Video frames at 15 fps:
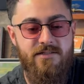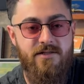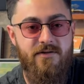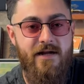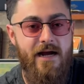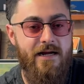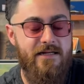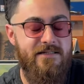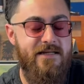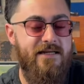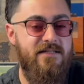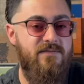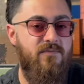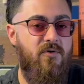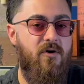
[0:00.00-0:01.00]
so now I can
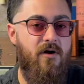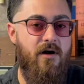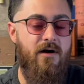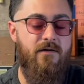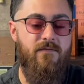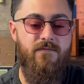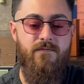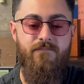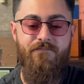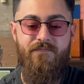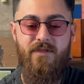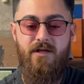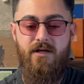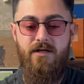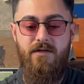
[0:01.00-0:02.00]
taste more of
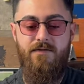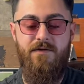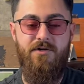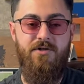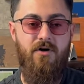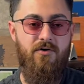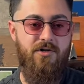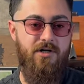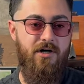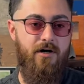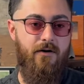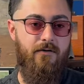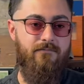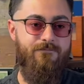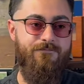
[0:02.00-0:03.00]
the
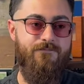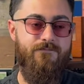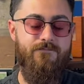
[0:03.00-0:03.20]
cocoa,